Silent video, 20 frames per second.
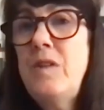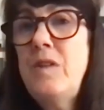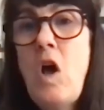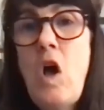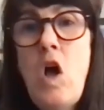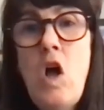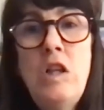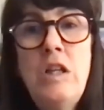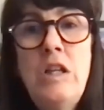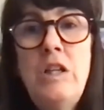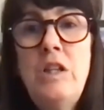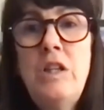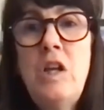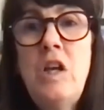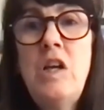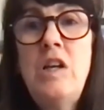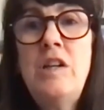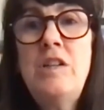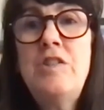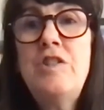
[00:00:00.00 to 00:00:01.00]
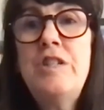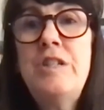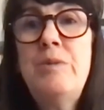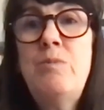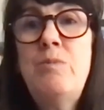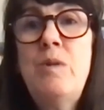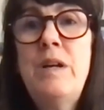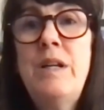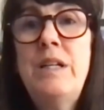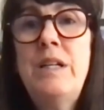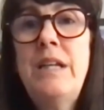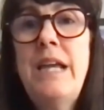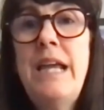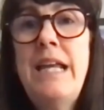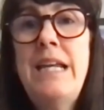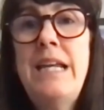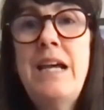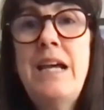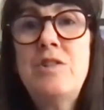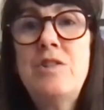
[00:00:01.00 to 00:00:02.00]
all along. She won
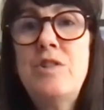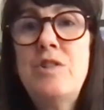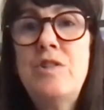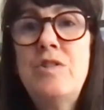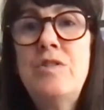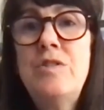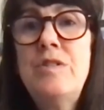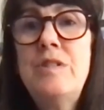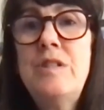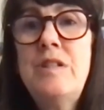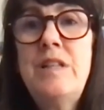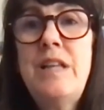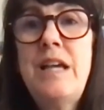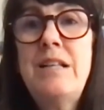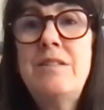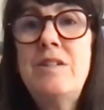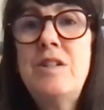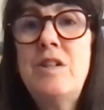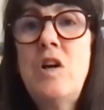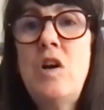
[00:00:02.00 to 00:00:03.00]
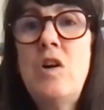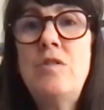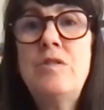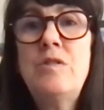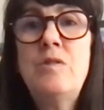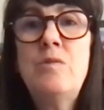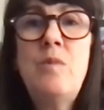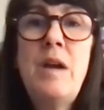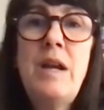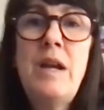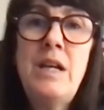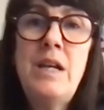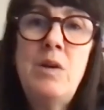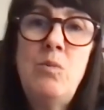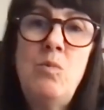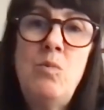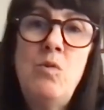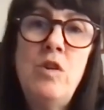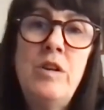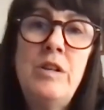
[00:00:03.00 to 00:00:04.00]
a National Scholastic Arts and Writing
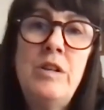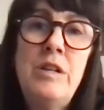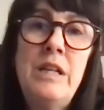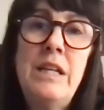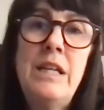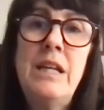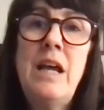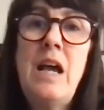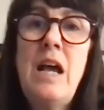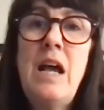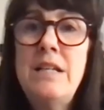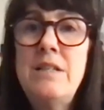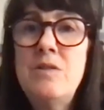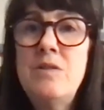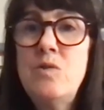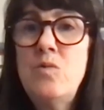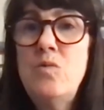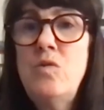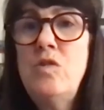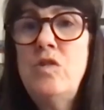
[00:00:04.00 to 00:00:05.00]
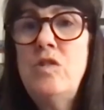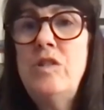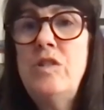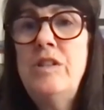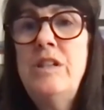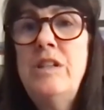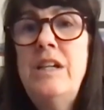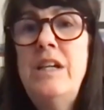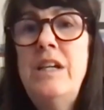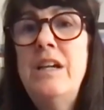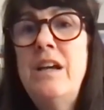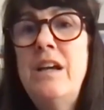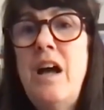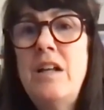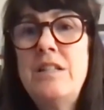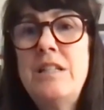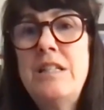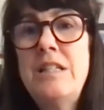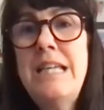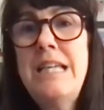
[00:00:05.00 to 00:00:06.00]
Award in high school,
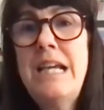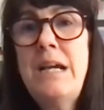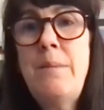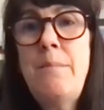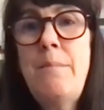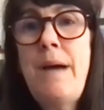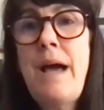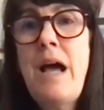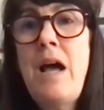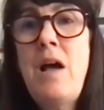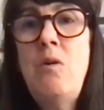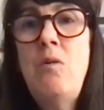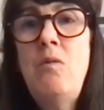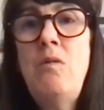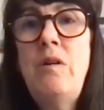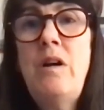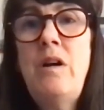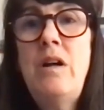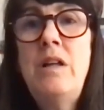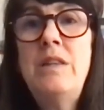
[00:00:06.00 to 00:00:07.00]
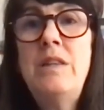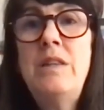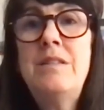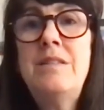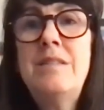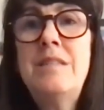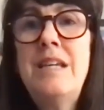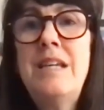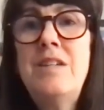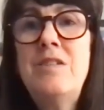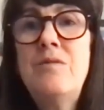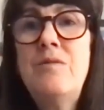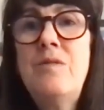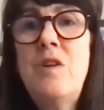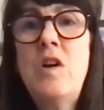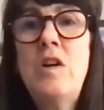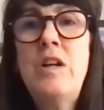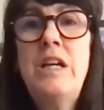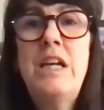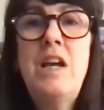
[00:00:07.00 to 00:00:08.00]
got to take a bow on the stage of
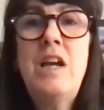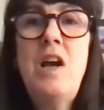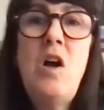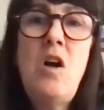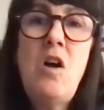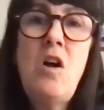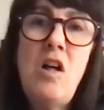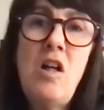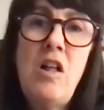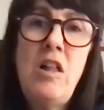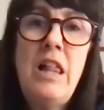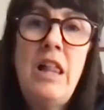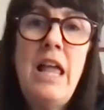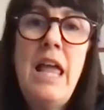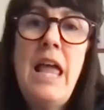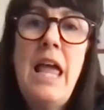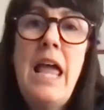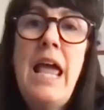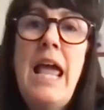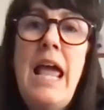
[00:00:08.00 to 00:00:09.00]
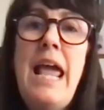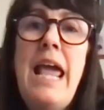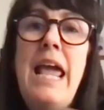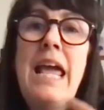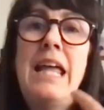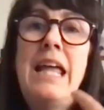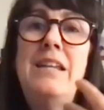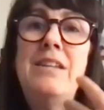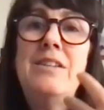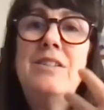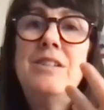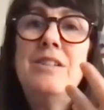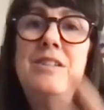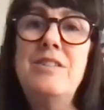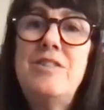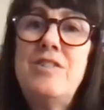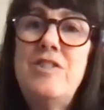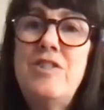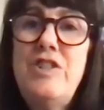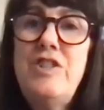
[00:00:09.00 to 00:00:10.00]
Carnegie Hall, and
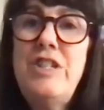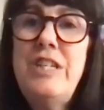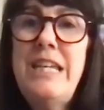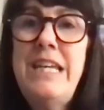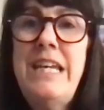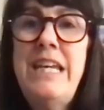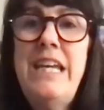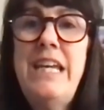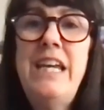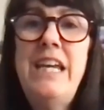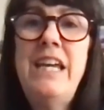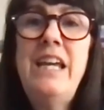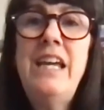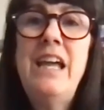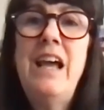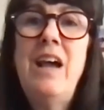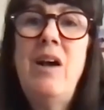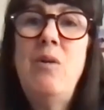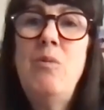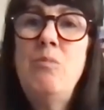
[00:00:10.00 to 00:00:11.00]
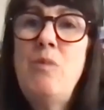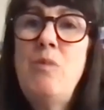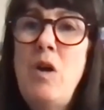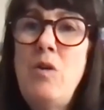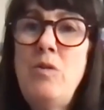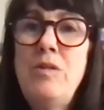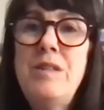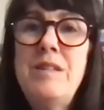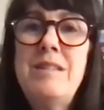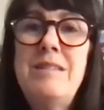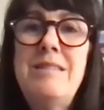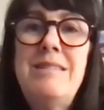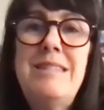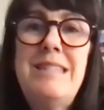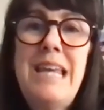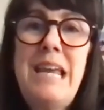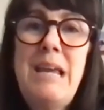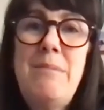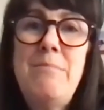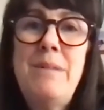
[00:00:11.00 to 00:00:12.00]
she wrote this
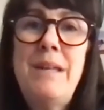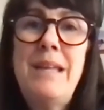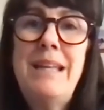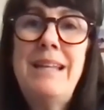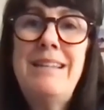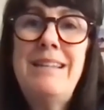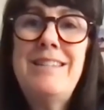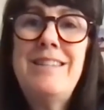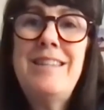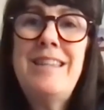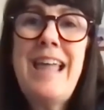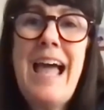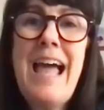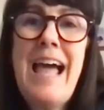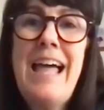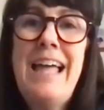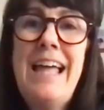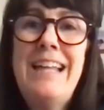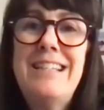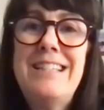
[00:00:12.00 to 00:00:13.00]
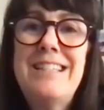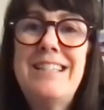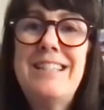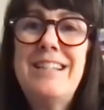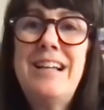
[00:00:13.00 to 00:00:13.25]
statement that